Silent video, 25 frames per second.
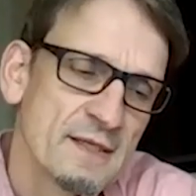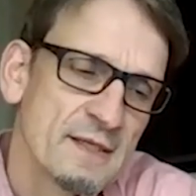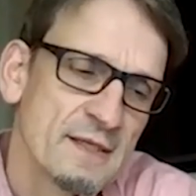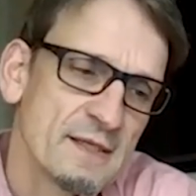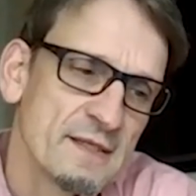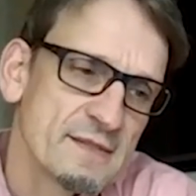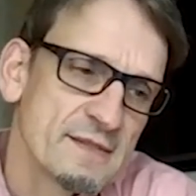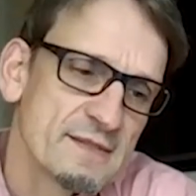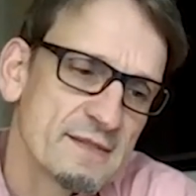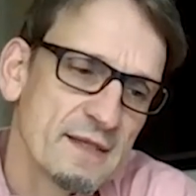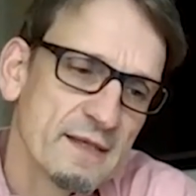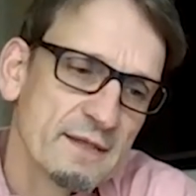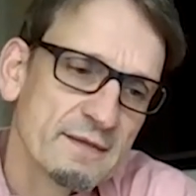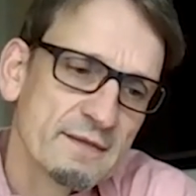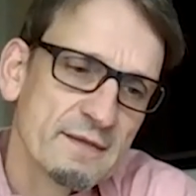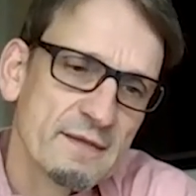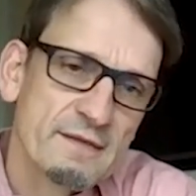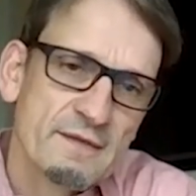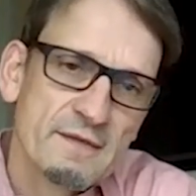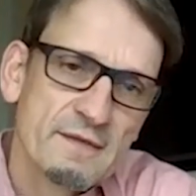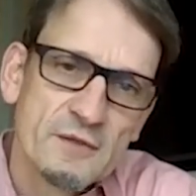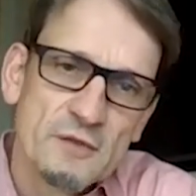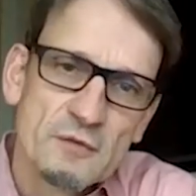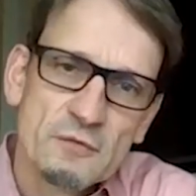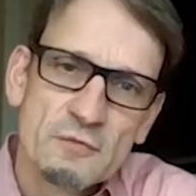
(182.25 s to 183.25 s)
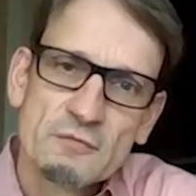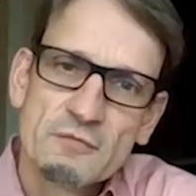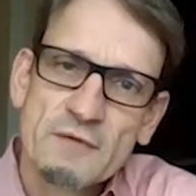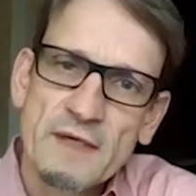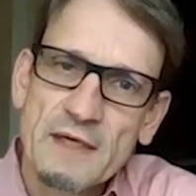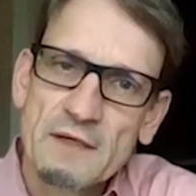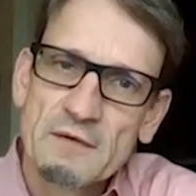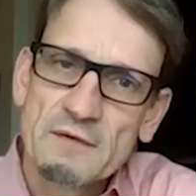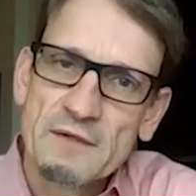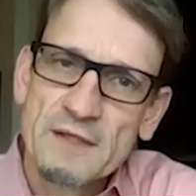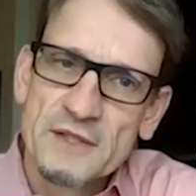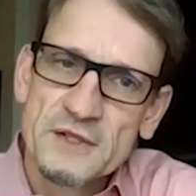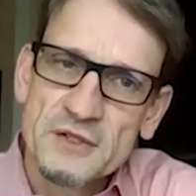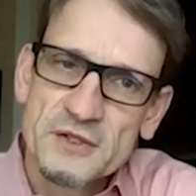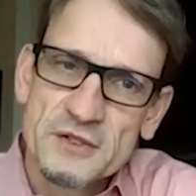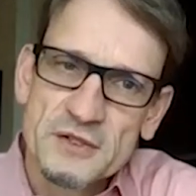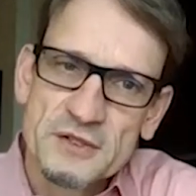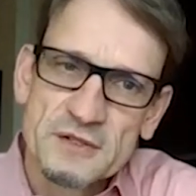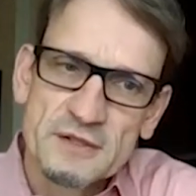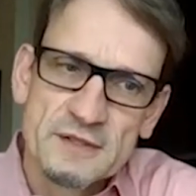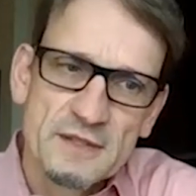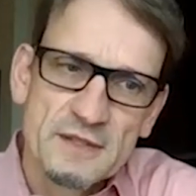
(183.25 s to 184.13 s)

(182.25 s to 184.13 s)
is under the new regulation